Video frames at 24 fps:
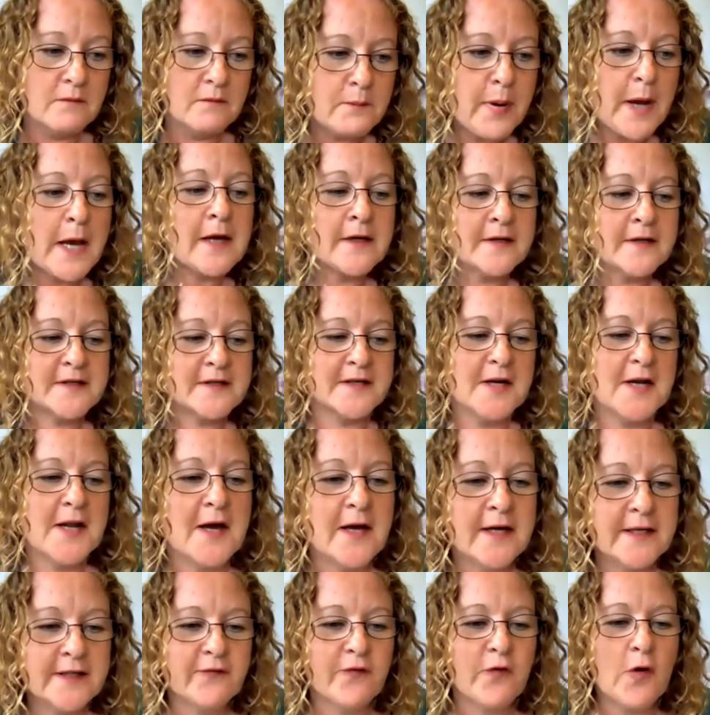
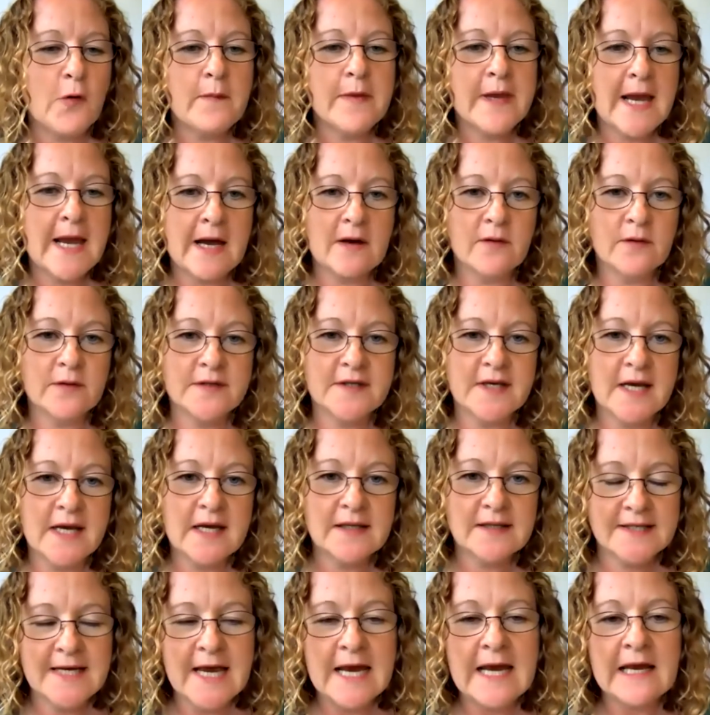personalize from the
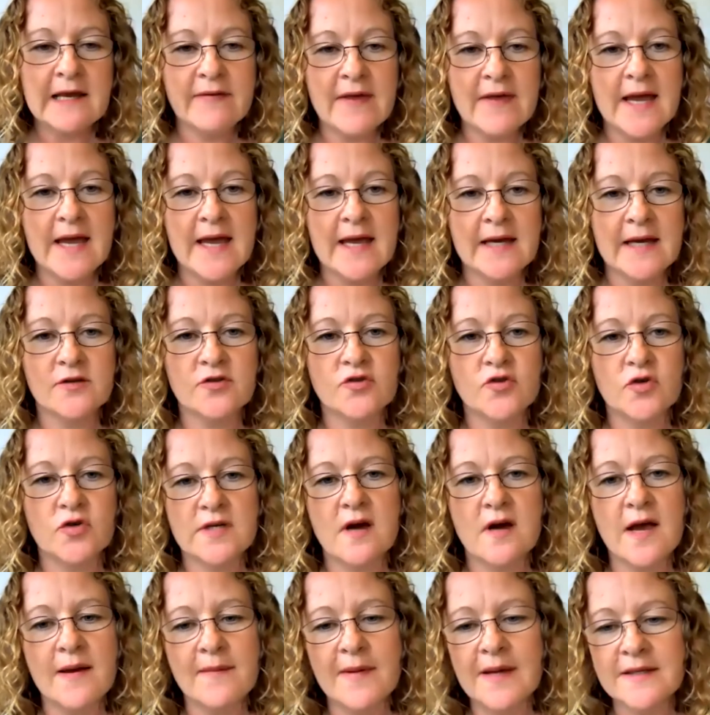outset, take that extra
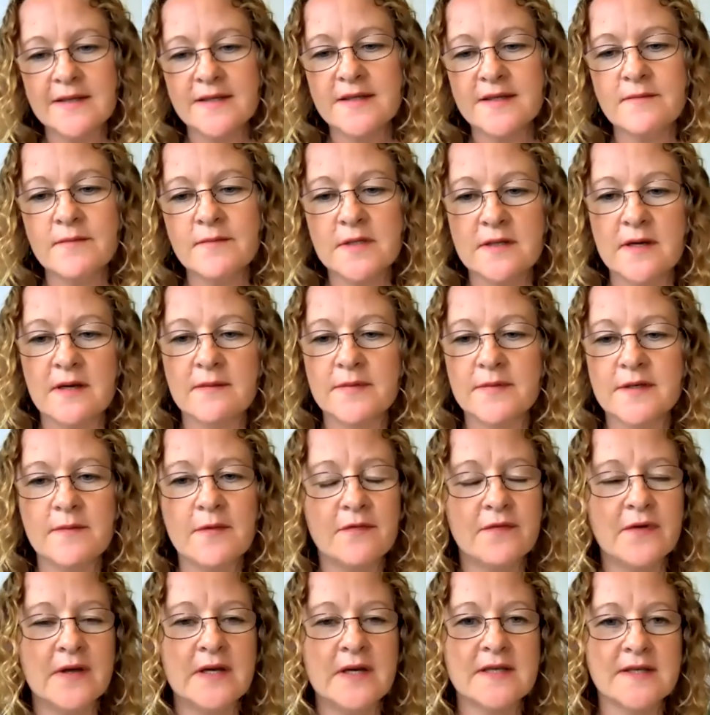time. And sometimes some
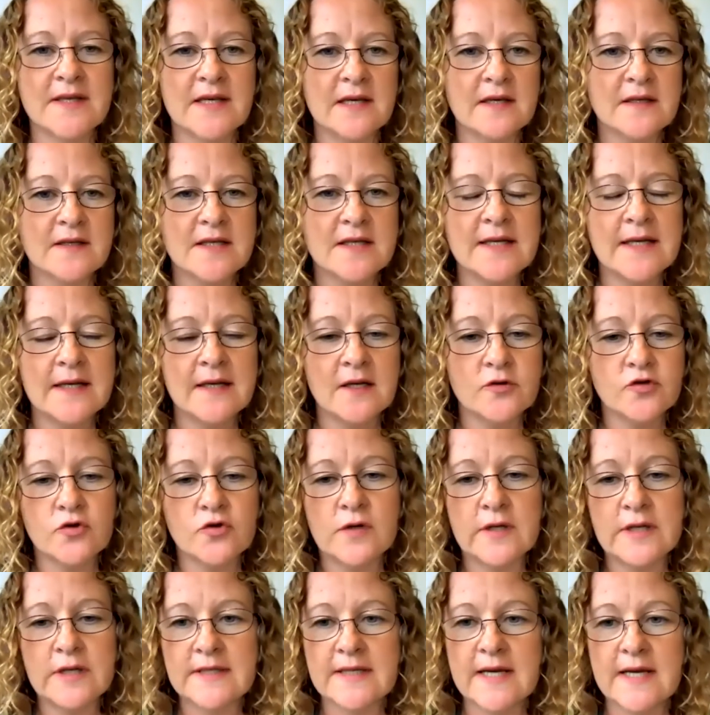of these things
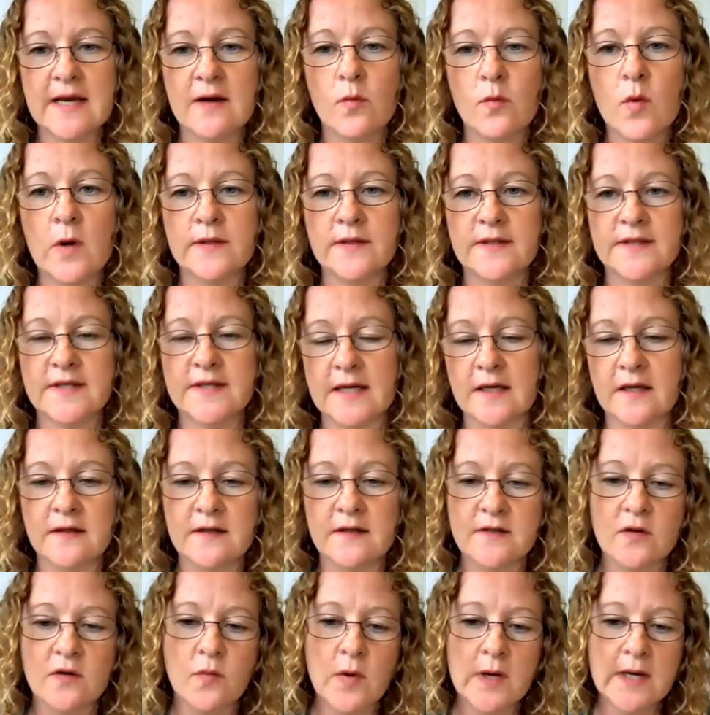literally take 1 second.
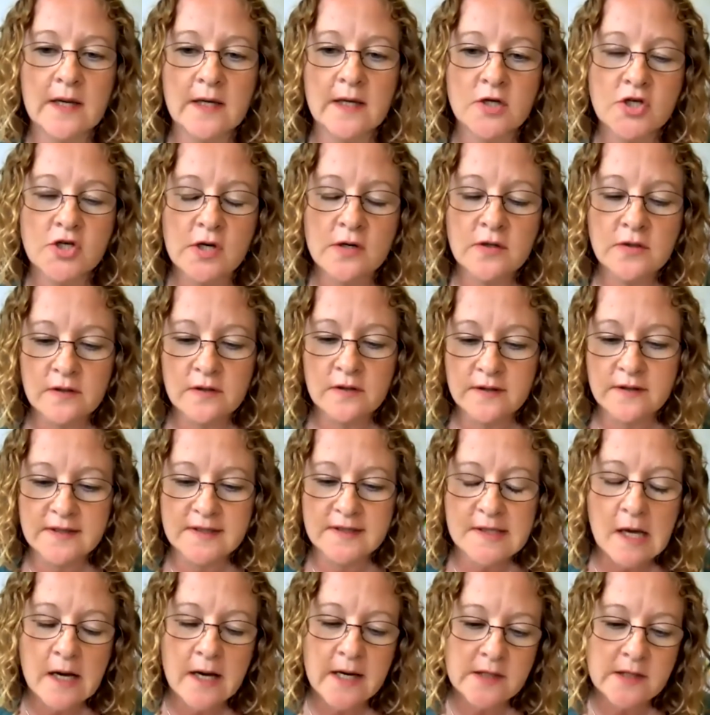So when I showed you the
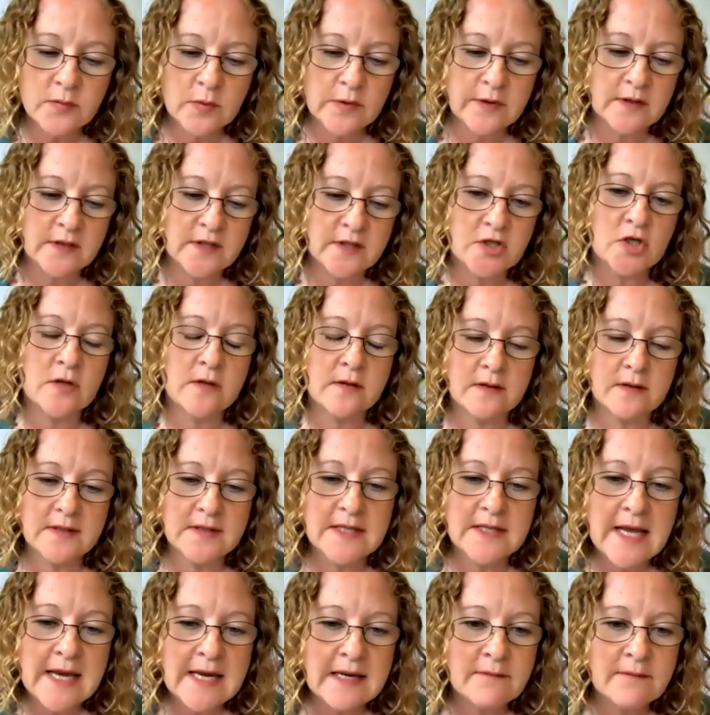slide with the students'
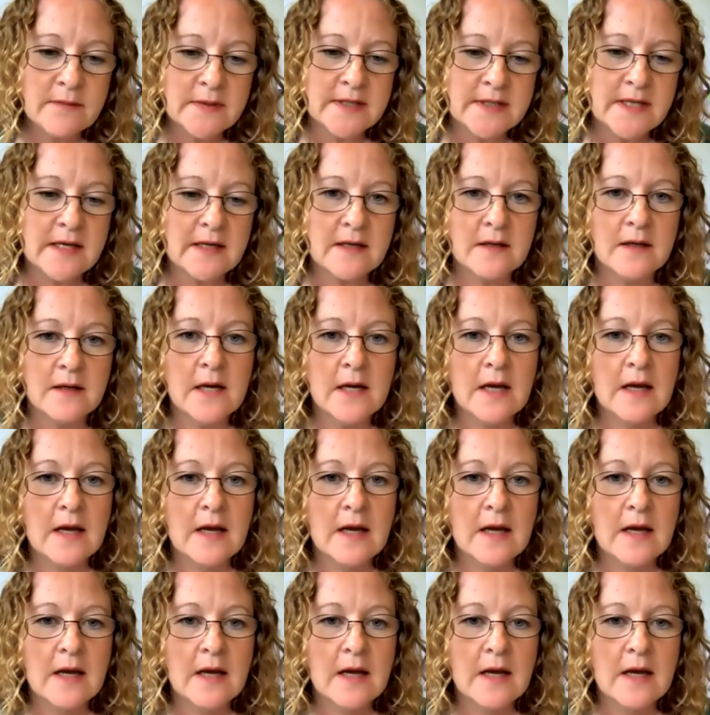names in,